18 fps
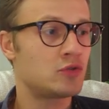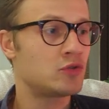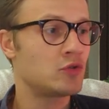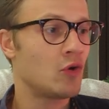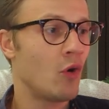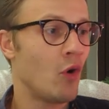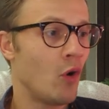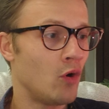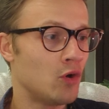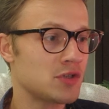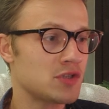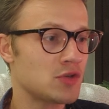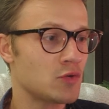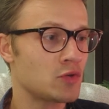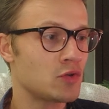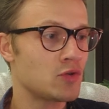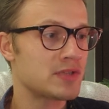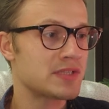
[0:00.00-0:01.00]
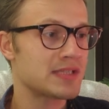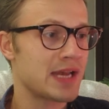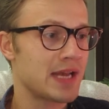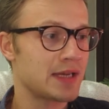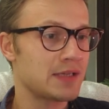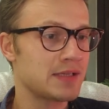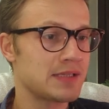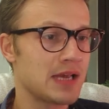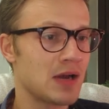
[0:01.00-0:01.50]
to also use
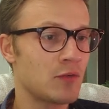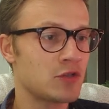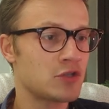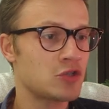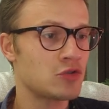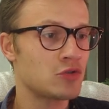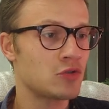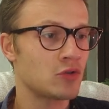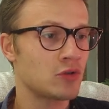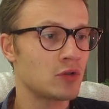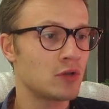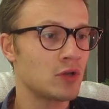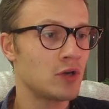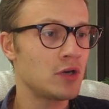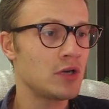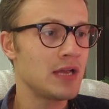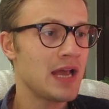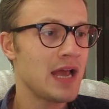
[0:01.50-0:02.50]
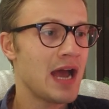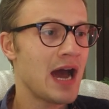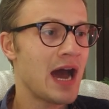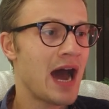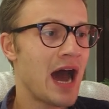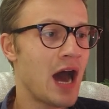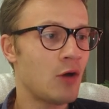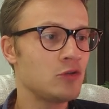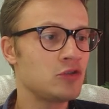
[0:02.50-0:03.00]
cycles. I want you to learn
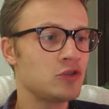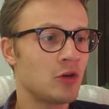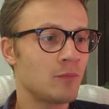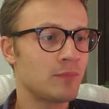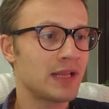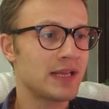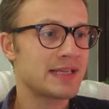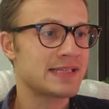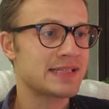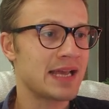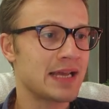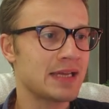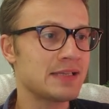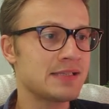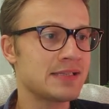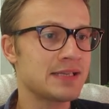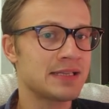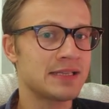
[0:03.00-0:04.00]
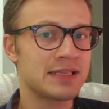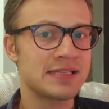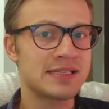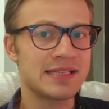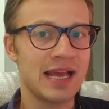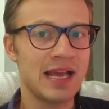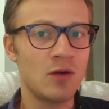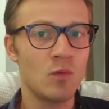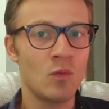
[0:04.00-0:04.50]
how to apply cycles and
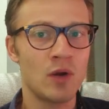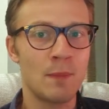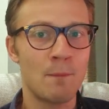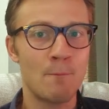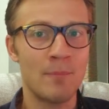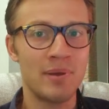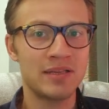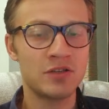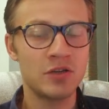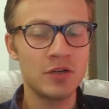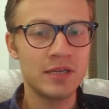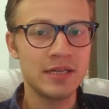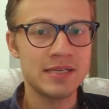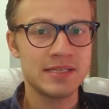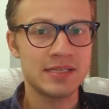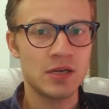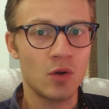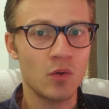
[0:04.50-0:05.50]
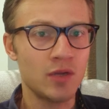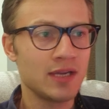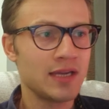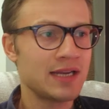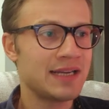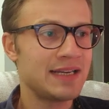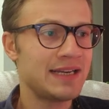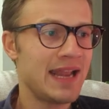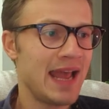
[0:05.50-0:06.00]
understand where Bitcoin is going
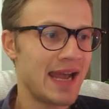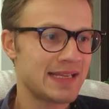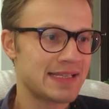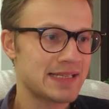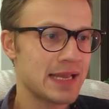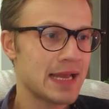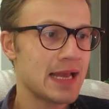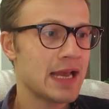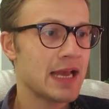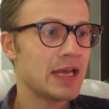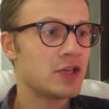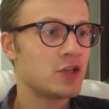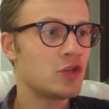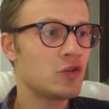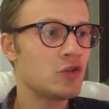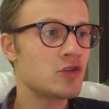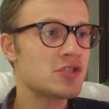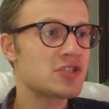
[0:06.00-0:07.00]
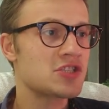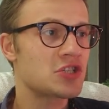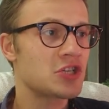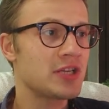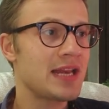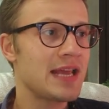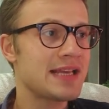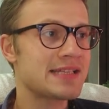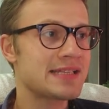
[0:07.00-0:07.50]
next. You use
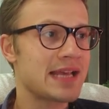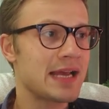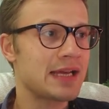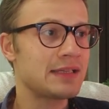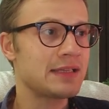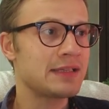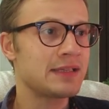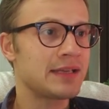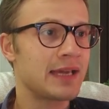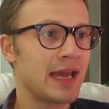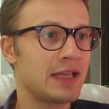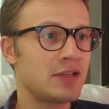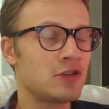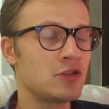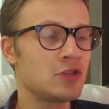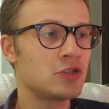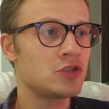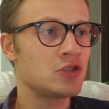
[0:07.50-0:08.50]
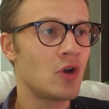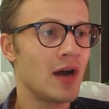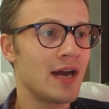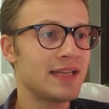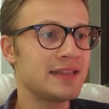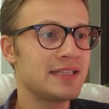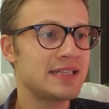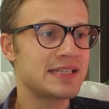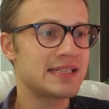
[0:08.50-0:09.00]
3-day cycle indicator to
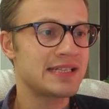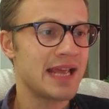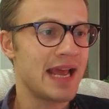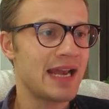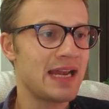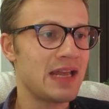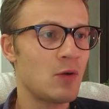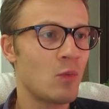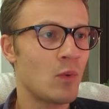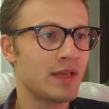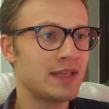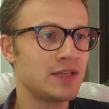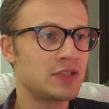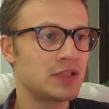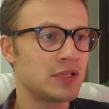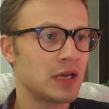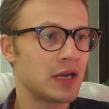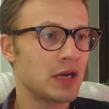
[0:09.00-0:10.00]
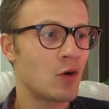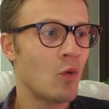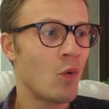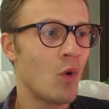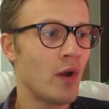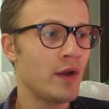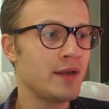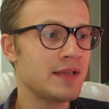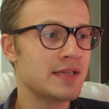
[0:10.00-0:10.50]
understand whether the
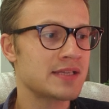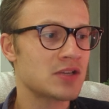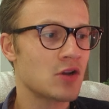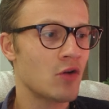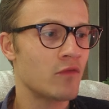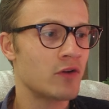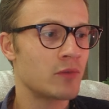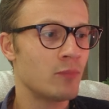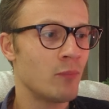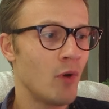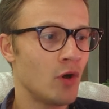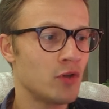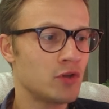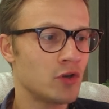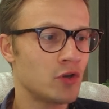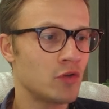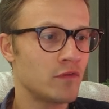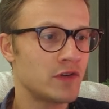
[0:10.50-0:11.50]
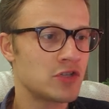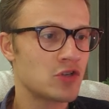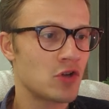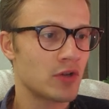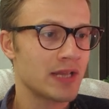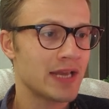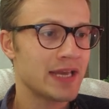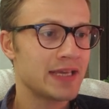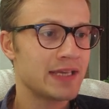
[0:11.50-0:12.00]
coin is overbought or
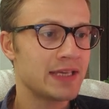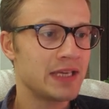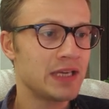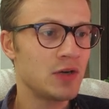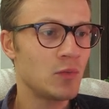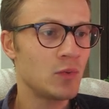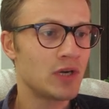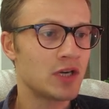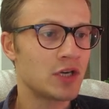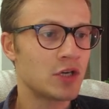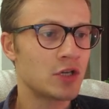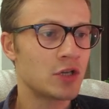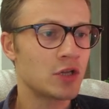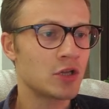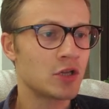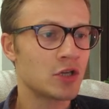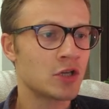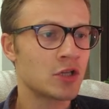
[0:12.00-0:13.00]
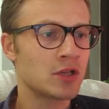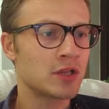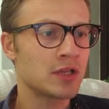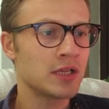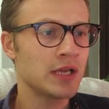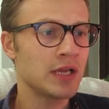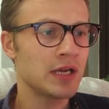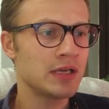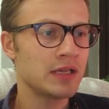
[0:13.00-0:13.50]
oversold. Here we're
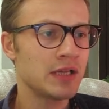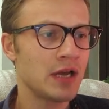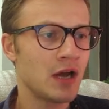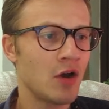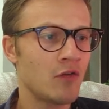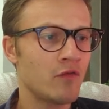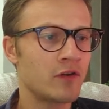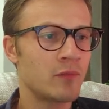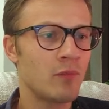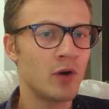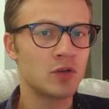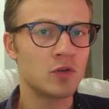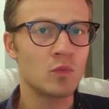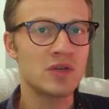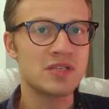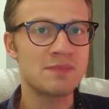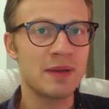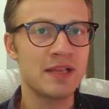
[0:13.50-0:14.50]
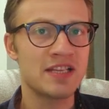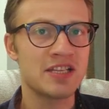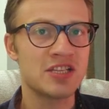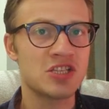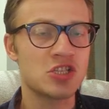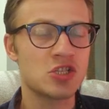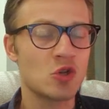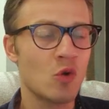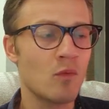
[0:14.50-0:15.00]
clearly overbought. We spent
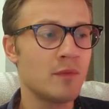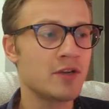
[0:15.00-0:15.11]
so